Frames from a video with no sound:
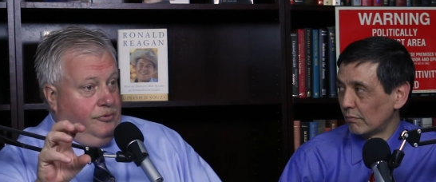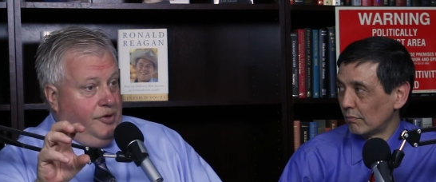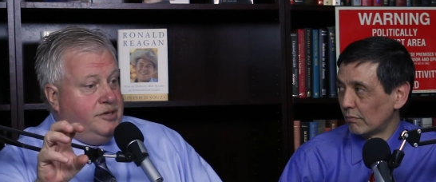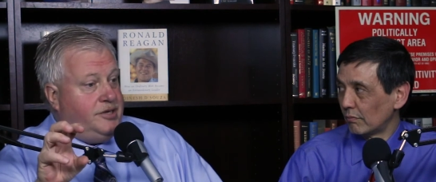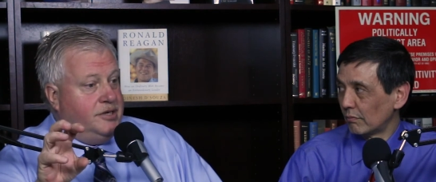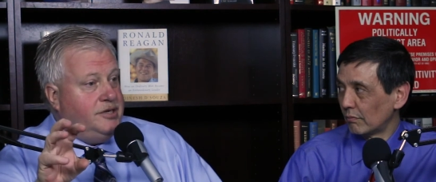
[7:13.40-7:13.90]

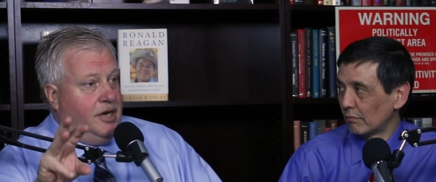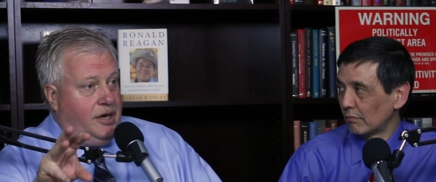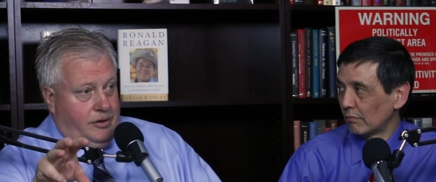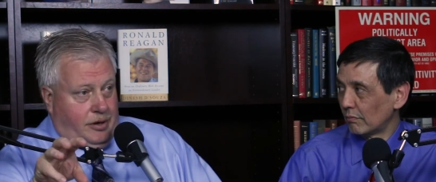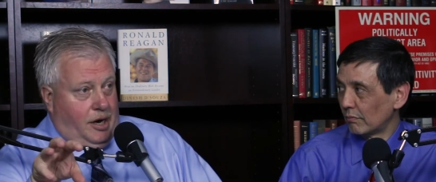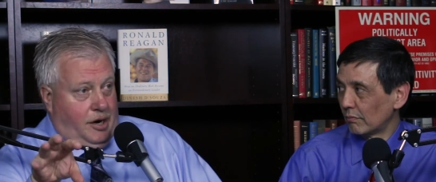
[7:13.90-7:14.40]
Speaker 1: this is
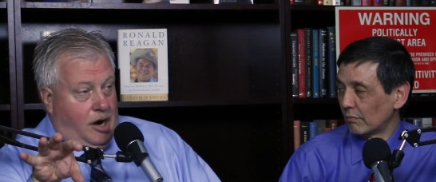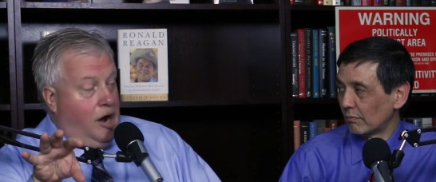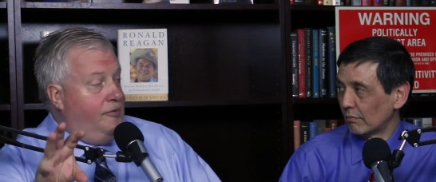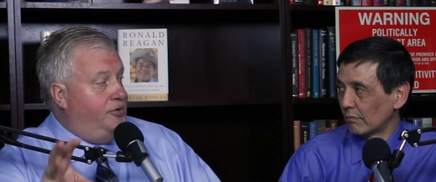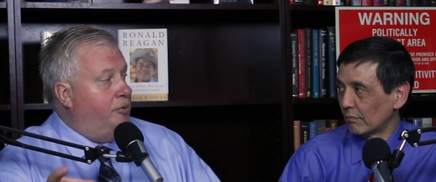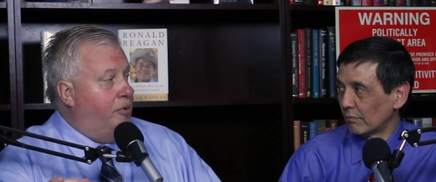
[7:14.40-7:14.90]
an
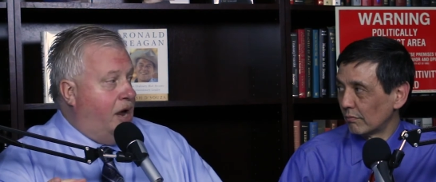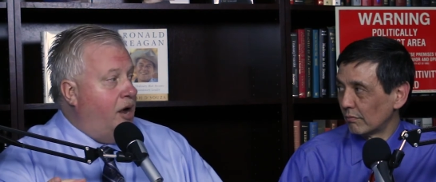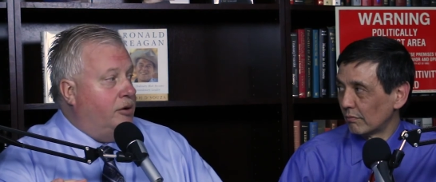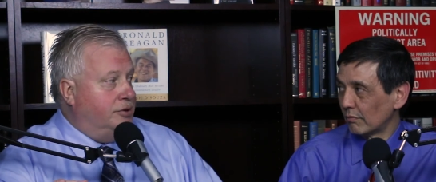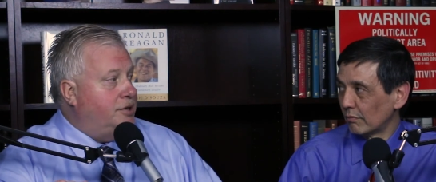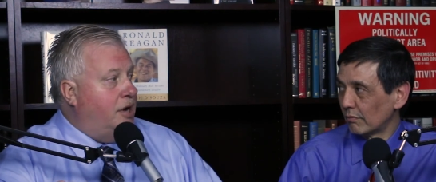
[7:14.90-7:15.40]

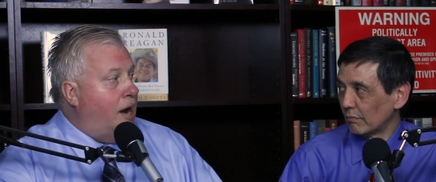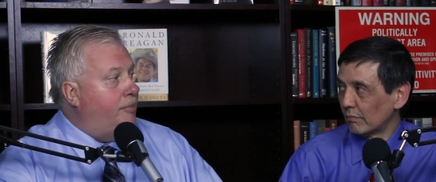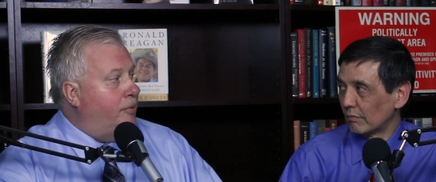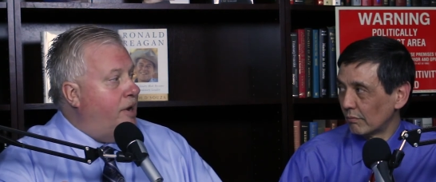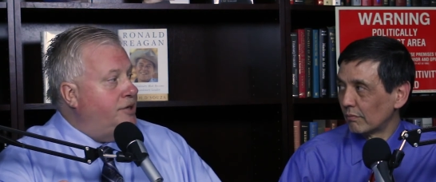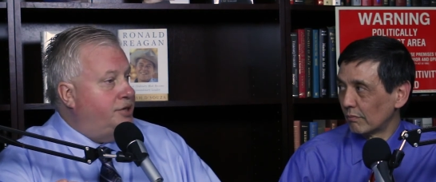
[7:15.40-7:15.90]
off-the-rails
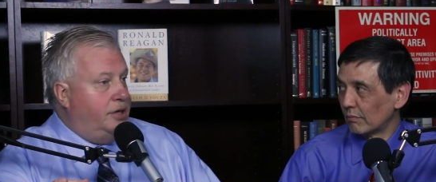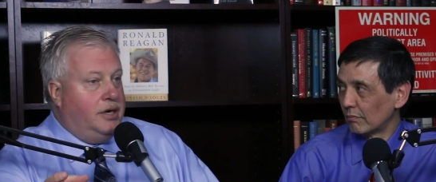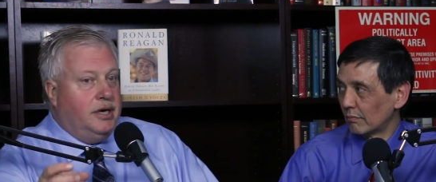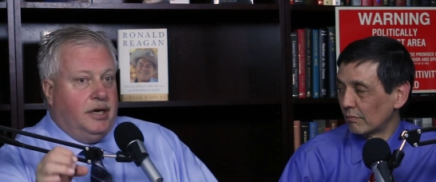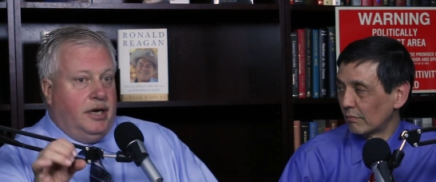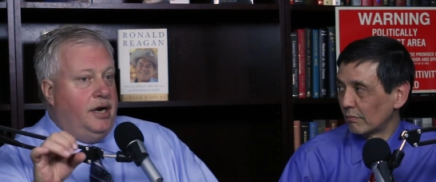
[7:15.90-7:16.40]
operation.
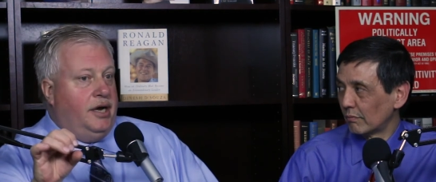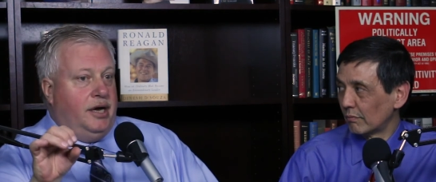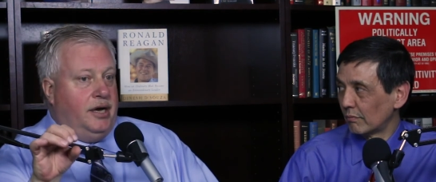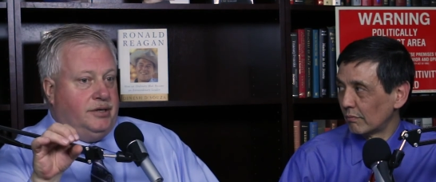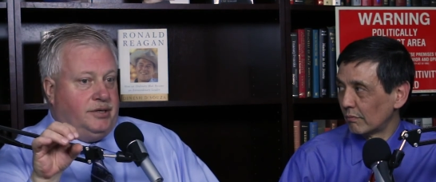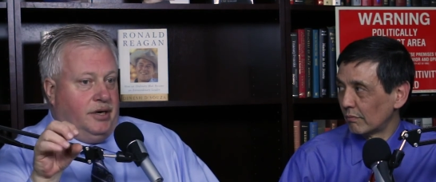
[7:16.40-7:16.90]
It
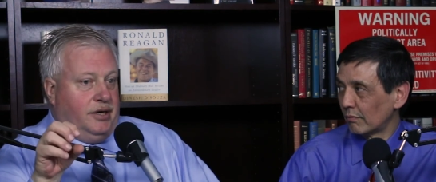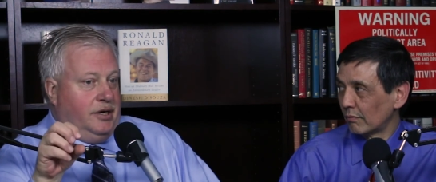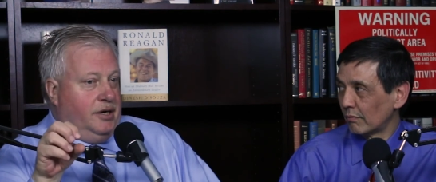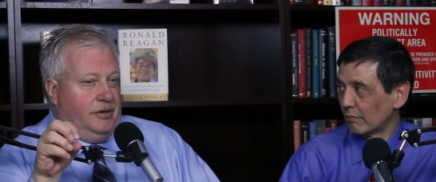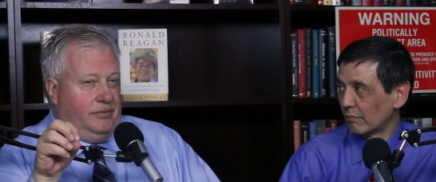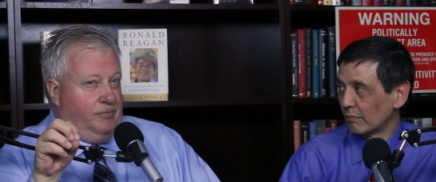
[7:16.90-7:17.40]
is
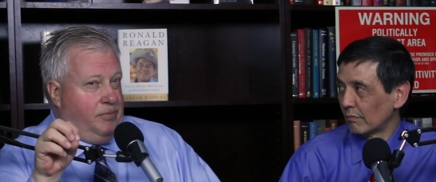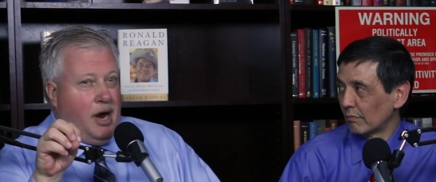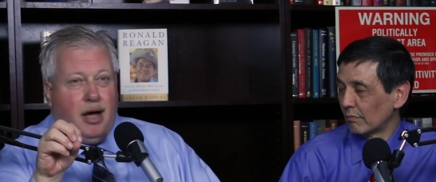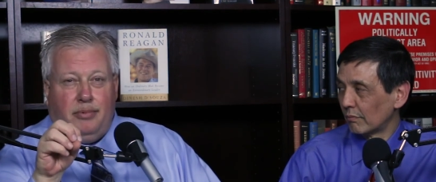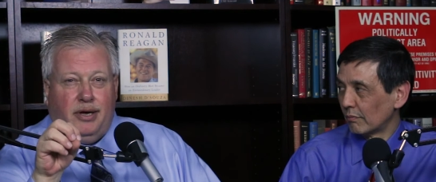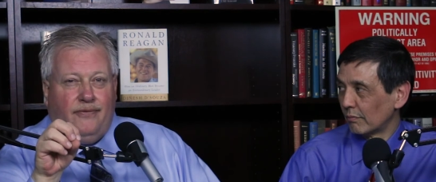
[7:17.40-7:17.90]

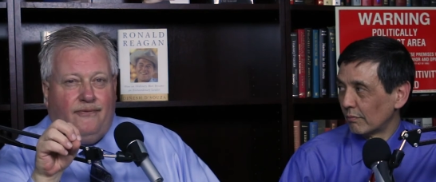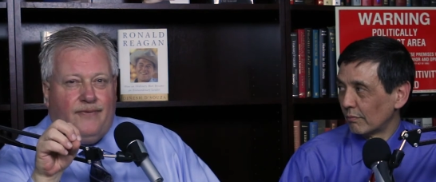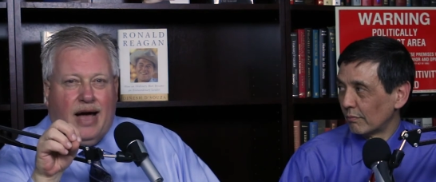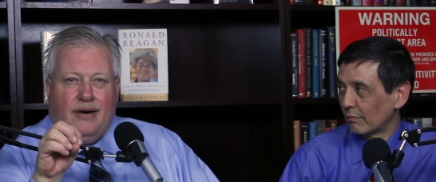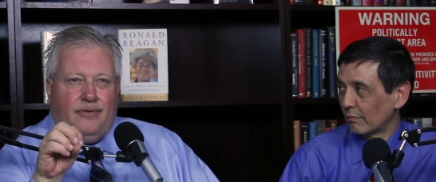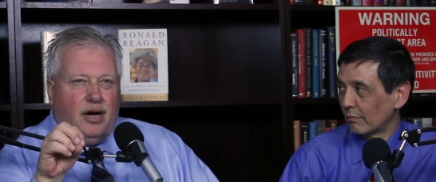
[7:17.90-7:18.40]
probably
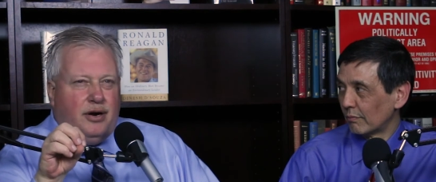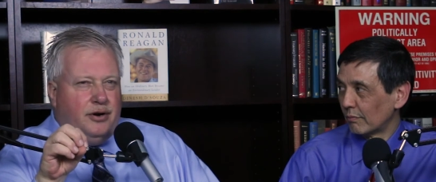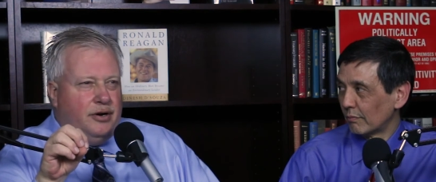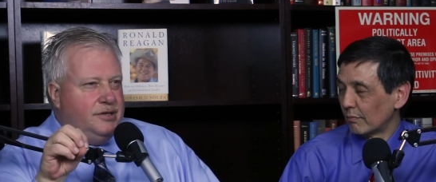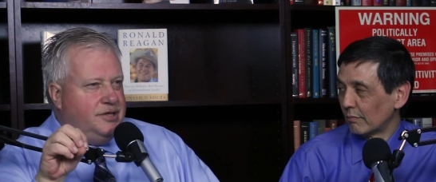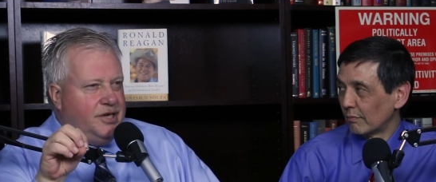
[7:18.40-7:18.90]

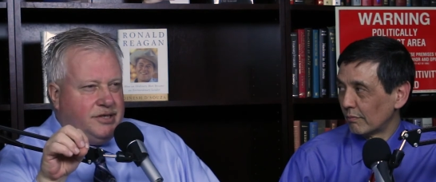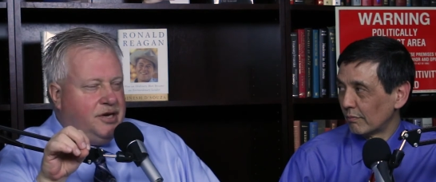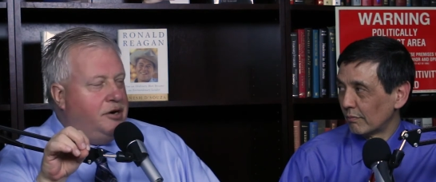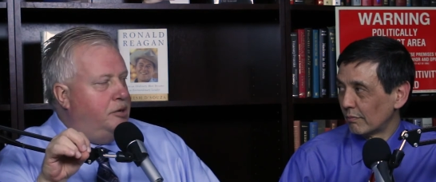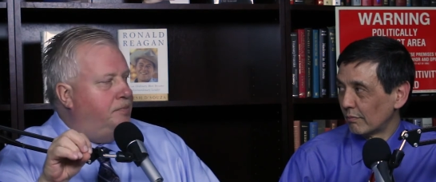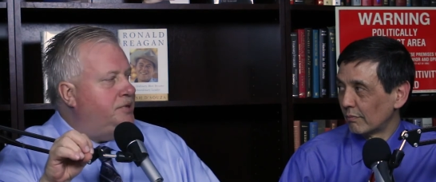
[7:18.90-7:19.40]
500,
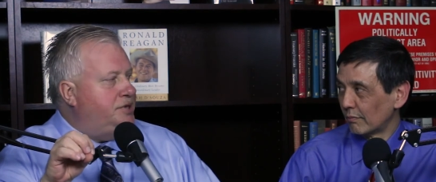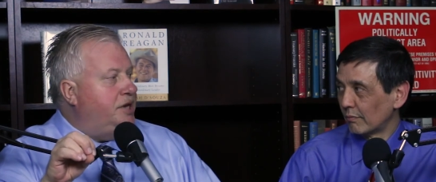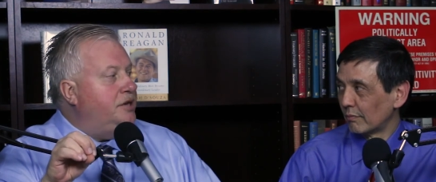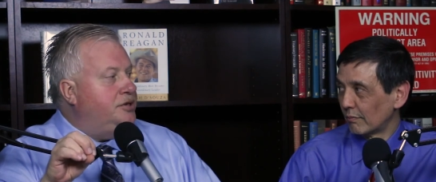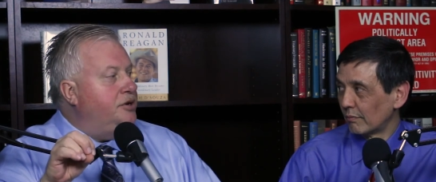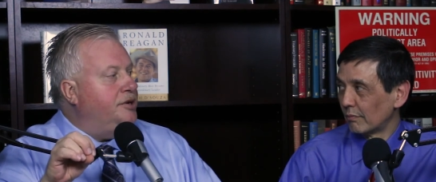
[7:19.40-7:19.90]

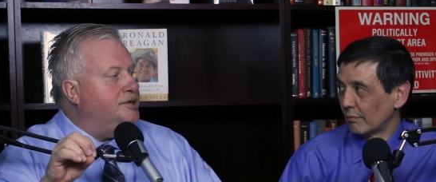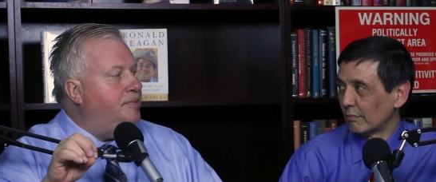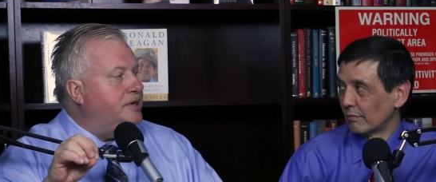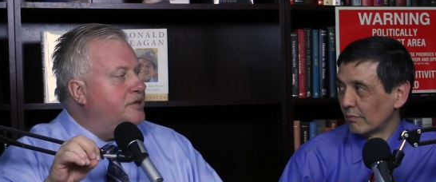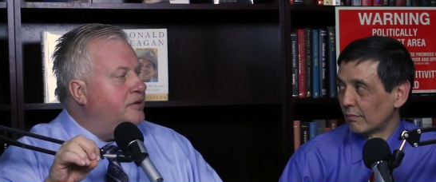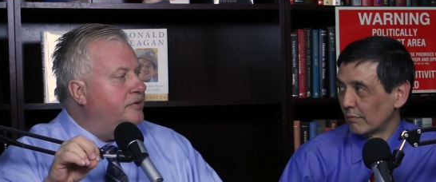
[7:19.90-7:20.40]
600% too
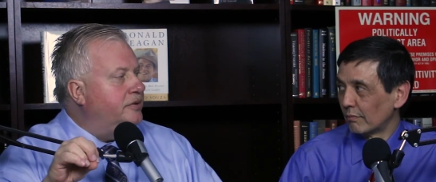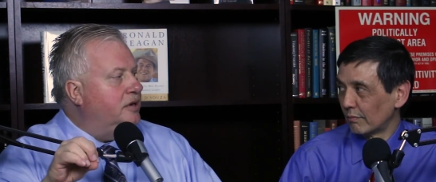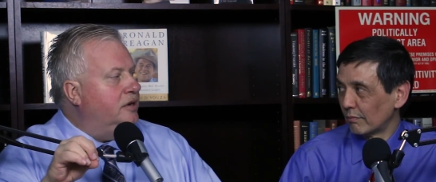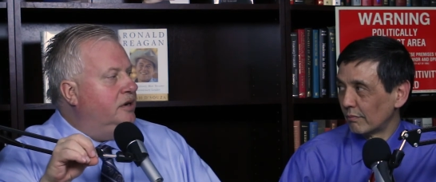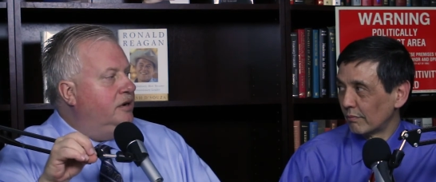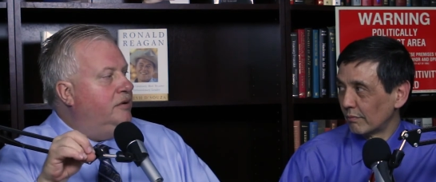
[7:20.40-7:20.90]
expensive,
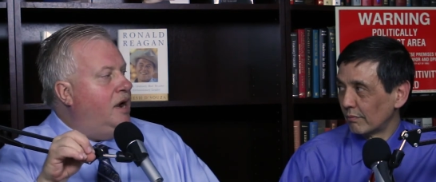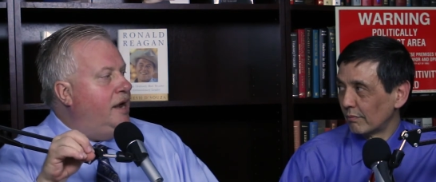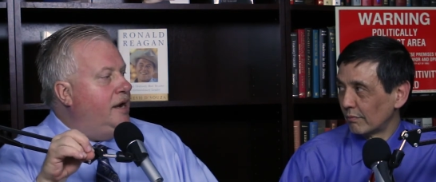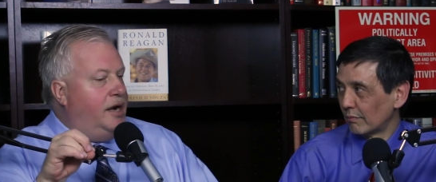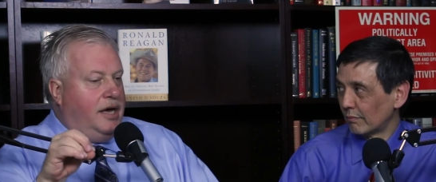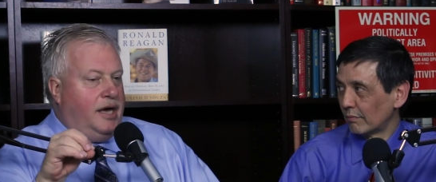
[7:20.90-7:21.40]

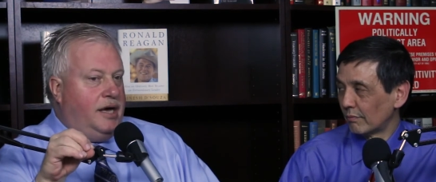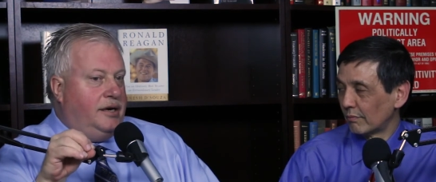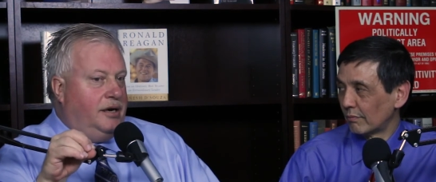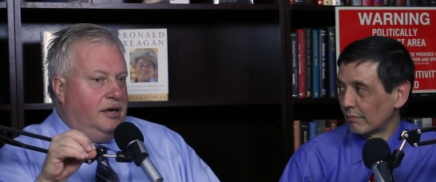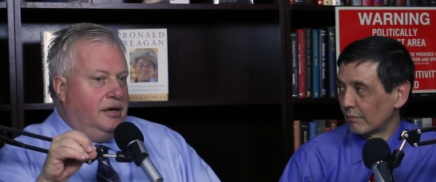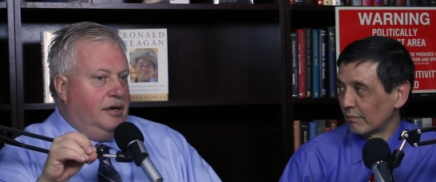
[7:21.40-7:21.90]
right?
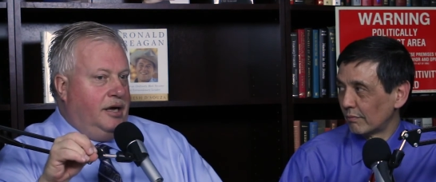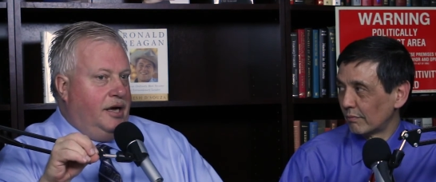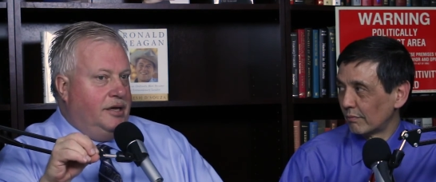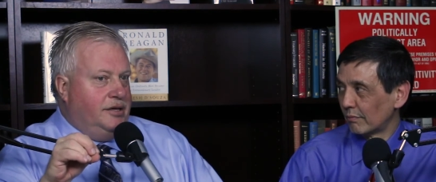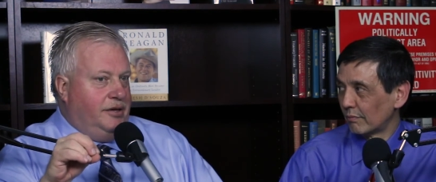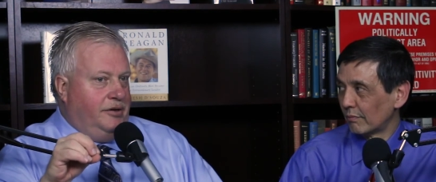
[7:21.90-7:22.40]
And,
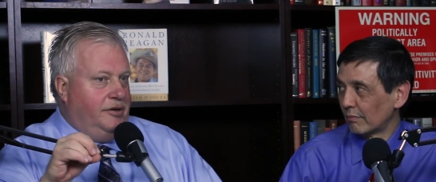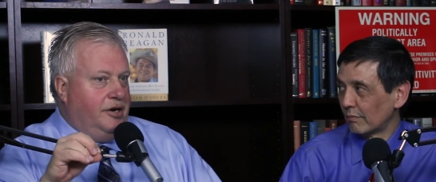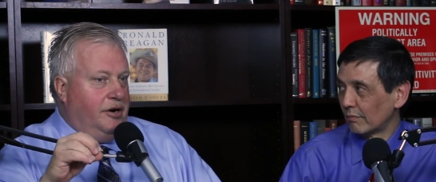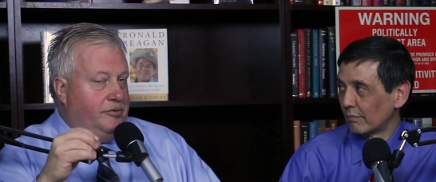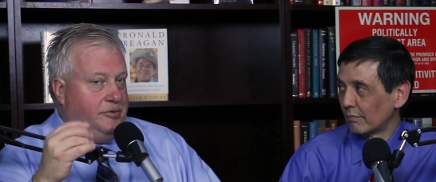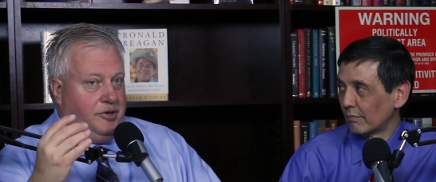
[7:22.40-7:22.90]
it, you know,